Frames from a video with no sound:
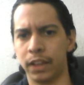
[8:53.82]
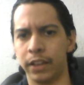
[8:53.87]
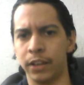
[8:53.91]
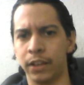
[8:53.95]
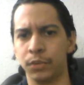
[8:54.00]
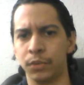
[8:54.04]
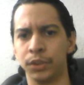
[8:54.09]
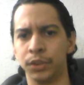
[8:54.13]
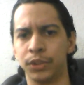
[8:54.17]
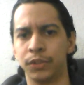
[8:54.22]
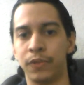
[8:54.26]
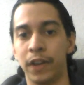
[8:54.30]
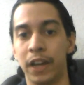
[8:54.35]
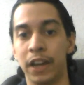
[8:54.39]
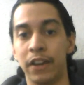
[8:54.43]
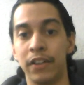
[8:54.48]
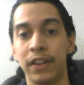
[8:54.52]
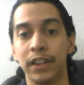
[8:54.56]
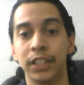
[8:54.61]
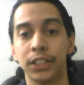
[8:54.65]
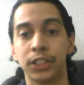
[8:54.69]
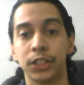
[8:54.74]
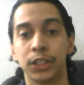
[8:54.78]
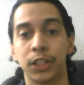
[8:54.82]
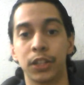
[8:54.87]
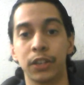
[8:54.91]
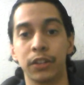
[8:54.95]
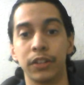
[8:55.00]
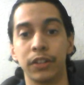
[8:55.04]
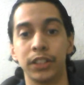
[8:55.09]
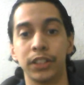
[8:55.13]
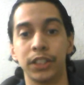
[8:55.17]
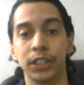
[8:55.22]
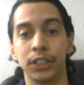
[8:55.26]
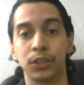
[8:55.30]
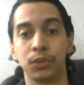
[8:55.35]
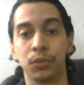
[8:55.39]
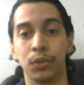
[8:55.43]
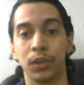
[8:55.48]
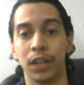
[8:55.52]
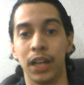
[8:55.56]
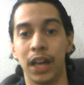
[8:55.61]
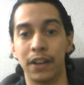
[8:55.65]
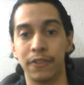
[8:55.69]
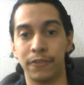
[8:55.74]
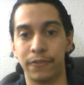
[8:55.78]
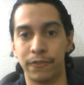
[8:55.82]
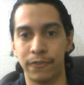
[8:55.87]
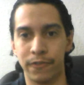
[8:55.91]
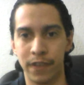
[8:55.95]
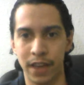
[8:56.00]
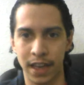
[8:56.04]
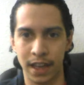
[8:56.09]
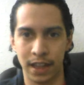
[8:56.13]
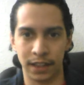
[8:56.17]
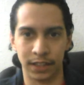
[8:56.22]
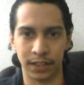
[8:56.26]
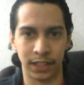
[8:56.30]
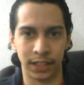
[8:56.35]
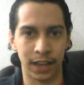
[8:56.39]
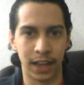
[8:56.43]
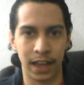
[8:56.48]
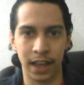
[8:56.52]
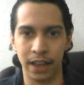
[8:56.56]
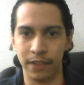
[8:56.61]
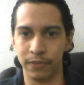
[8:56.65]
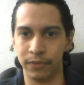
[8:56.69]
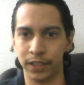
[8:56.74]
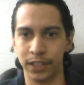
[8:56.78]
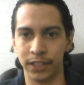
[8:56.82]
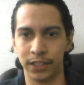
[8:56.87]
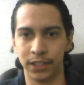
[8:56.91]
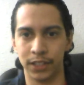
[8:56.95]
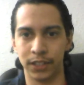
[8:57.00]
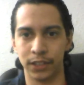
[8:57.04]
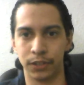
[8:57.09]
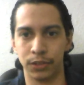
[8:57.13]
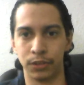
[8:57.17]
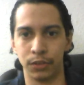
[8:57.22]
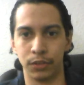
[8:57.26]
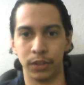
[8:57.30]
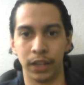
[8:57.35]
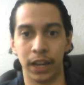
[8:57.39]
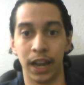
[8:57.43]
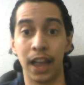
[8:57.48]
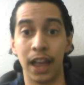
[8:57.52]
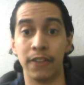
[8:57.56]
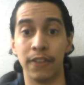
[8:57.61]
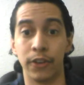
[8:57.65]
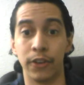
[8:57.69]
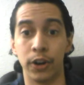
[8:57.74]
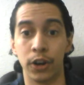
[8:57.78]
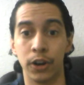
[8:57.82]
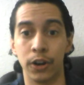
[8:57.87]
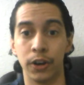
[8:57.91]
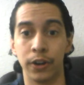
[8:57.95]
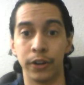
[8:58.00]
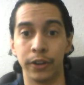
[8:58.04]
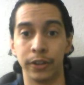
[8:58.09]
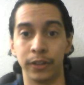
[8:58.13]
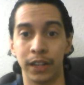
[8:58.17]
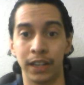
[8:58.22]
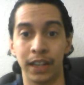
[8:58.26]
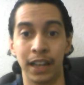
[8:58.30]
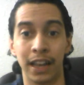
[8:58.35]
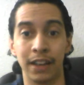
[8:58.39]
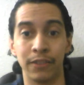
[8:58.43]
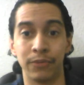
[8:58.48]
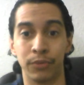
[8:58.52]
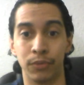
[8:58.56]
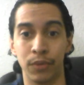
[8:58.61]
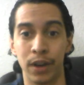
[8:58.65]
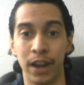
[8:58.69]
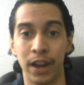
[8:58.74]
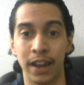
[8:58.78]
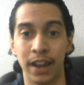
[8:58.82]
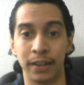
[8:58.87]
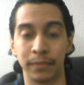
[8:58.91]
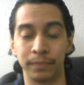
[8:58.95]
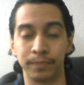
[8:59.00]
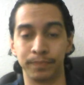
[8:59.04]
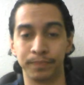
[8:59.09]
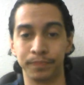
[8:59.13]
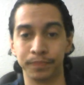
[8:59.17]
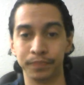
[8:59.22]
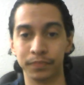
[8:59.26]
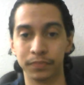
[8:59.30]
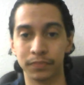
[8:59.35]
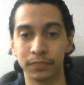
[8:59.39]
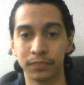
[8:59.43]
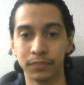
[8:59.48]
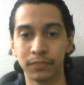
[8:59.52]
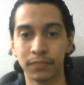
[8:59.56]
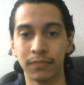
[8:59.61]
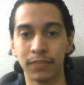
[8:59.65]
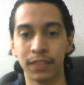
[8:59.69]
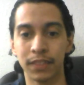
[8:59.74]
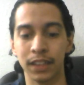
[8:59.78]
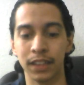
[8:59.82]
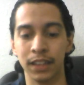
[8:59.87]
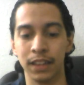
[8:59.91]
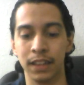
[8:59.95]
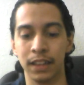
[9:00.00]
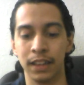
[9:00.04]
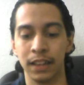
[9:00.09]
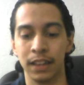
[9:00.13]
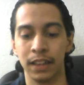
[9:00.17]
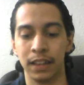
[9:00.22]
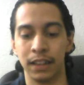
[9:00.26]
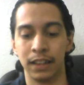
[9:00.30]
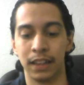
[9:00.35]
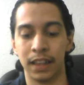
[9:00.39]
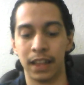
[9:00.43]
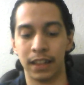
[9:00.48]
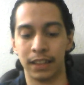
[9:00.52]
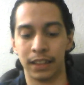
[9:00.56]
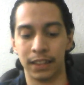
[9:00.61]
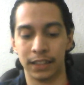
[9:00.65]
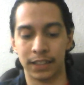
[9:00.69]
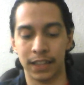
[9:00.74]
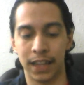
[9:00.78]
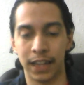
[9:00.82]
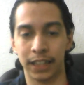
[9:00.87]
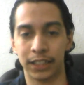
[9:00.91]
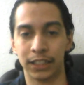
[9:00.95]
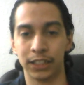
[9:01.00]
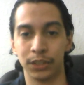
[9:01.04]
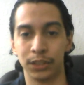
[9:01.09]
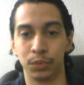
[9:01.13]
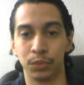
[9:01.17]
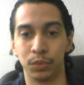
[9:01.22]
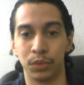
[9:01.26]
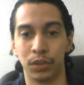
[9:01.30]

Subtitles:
it was very discouraging to a lot of fans that I have listened to, that I have heard, and I have read, that the Texans